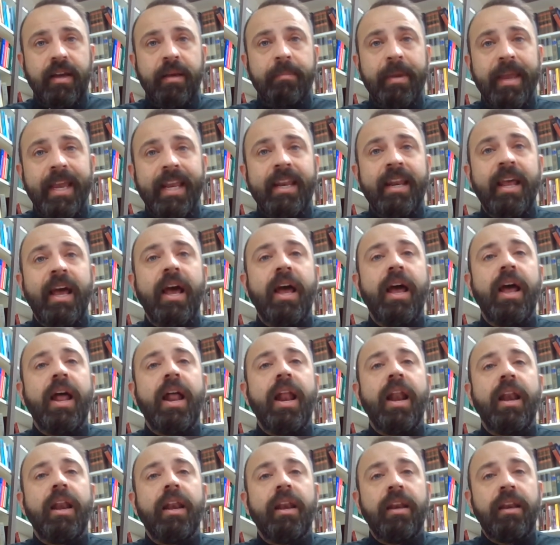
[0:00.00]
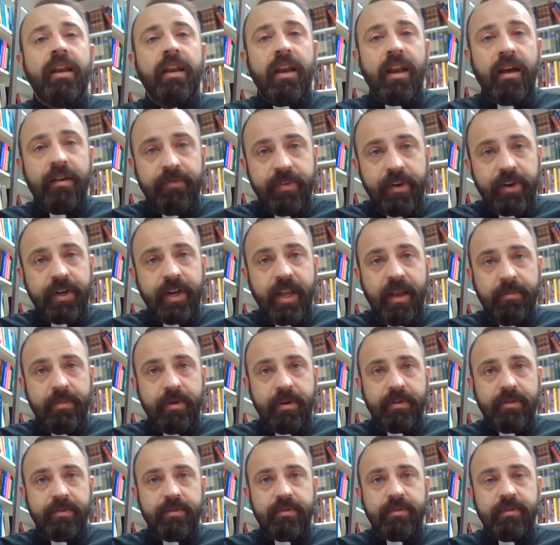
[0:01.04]
I mean, love your
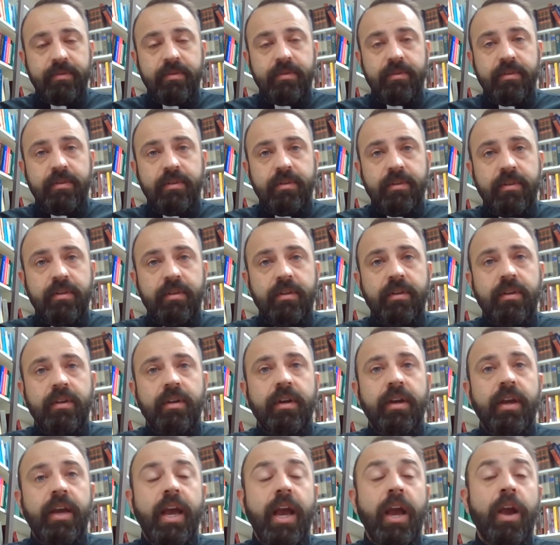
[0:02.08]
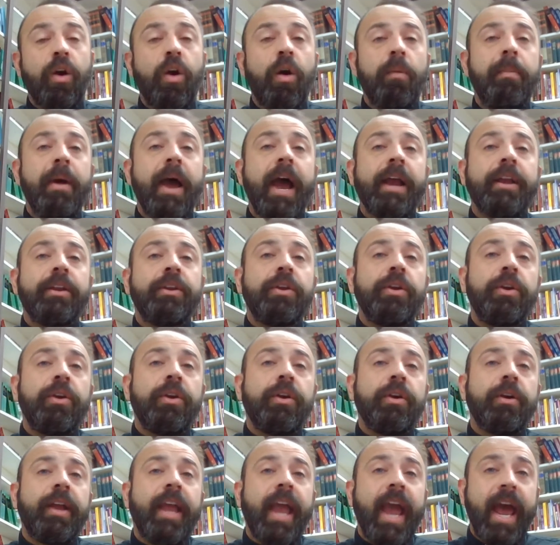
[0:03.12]
neighbor. Go back to
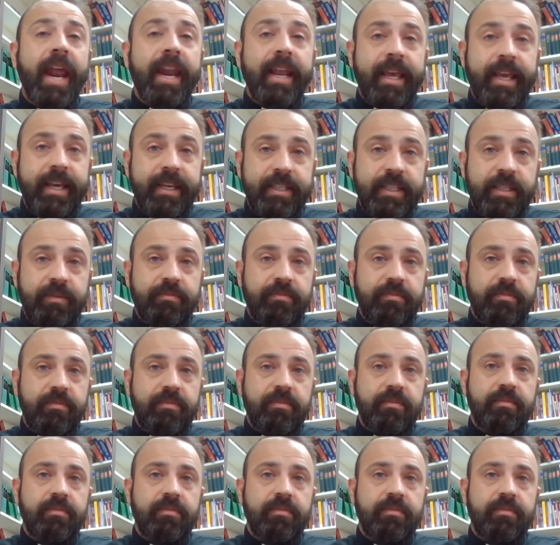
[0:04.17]
your catechism